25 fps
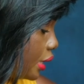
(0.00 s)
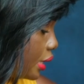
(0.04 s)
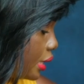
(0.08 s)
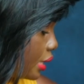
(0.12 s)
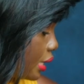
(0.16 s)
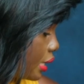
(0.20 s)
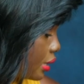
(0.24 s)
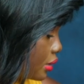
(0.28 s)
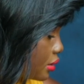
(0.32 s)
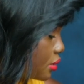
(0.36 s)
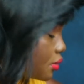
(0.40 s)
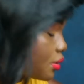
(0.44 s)

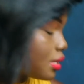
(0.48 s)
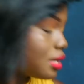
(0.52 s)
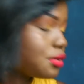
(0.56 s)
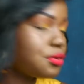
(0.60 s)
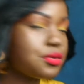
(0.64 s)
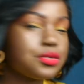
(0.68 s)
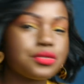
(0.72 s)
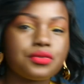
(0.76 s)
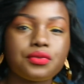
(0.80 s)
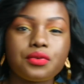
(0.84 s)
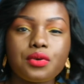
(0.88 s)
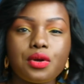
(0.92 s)
yeah so that
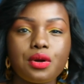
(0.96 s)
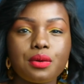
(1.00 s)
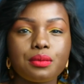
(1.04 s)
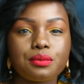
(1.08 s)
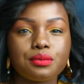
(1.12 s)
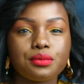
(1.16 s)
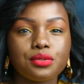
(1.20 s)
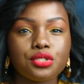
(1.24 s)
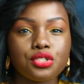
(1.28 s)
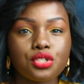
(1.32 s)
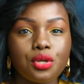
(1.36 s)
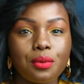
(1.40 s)
was
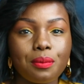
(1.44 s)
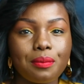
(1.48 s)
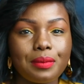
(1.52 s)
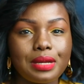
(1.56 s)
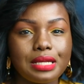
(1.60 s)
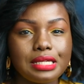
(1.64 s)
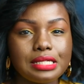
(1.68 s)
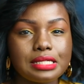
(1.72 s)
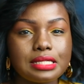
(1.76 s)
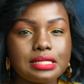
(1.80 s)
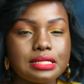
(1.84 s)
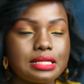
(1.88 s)
from shop
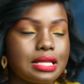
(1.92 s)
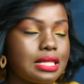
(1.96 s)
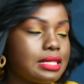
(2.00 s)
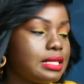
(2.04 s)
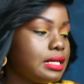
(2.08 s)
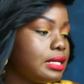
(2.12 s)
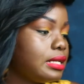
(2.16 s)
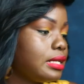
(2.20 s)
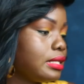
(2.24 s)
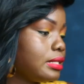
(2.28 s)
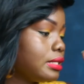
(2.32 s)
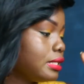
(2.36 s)
malista
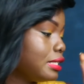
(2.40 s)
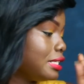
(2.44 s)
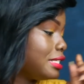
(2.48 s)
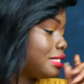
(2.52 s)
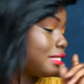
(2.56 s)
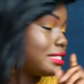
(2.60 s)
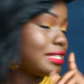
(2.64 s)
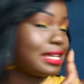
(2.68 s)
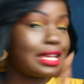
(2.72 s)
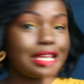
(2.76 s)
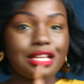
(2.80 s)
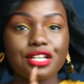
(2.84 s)
then the
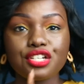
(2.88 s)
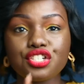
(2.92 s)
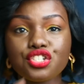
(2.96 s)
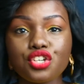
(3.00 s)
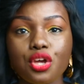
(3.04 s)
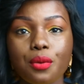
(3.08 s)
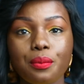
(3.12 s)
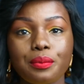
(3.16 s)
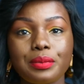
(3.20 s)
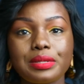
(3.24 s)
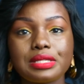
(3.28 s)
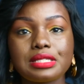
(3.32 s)
second
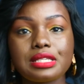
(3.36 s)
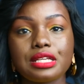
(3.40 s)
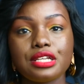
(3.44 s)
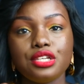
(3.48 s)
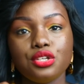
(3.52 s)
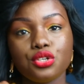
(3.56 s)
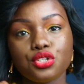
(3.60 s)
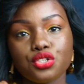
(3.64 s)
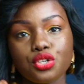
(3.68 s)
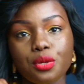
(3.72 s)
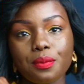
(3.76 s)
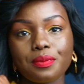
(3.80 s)
shop is a
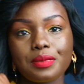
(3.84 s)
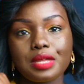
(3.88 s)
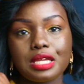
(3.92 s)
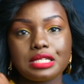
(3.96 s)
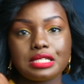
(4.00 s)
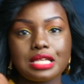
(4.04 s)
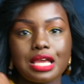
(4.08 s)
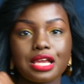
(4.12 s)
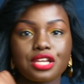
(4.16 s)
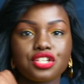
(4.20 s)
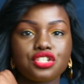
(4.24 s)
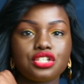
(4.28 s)
new shop
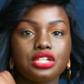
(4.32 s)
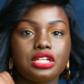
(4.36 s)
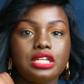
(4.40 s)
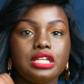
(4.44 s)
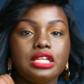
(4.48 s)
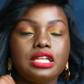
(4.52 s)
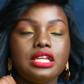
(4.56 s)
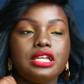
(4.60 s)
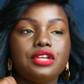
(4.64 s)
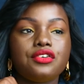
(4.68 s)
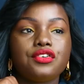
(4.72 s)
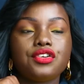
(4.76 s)
that
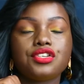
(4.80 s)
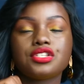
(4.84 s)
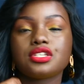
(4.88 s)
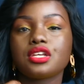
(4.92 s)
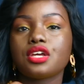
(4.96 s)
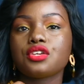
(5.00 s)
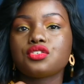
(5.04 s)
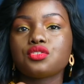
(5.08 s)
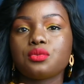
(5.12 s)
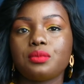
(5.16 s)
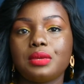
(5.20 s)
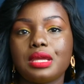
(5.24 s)
actually reached
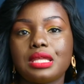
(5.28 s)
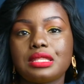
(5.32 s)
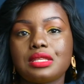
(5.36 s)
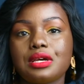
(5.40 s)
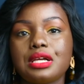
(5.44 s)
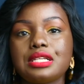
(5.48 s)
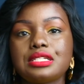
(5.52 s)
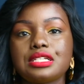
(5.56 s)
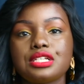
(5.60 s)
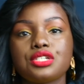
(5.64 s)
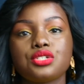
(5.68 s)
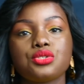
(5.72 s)
out to me and
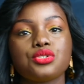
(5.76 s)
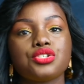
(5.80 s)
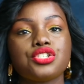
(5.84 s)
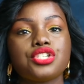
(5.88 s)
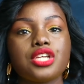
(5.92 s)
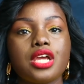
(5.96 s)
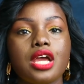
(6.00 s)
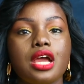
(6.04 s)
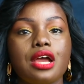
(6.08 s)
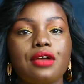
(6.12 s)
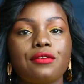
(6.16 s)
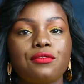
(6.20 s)
wanted to
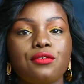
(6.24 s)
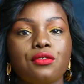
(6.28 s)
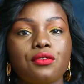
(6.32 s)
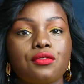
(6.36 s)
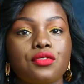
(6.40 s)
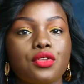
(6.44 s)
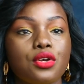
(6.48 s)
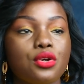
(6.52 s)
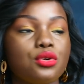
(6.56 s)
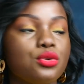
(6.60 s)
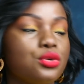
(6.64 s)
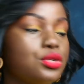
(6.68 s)
share a few
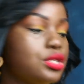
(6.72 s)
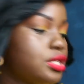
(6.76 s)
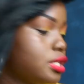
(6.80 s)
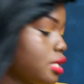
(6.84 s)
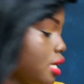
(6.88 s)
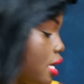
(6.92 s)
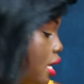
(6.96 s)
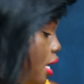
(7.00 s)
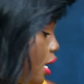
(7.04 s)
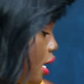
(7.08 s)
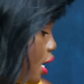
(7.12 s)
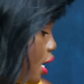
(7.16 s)
of the goods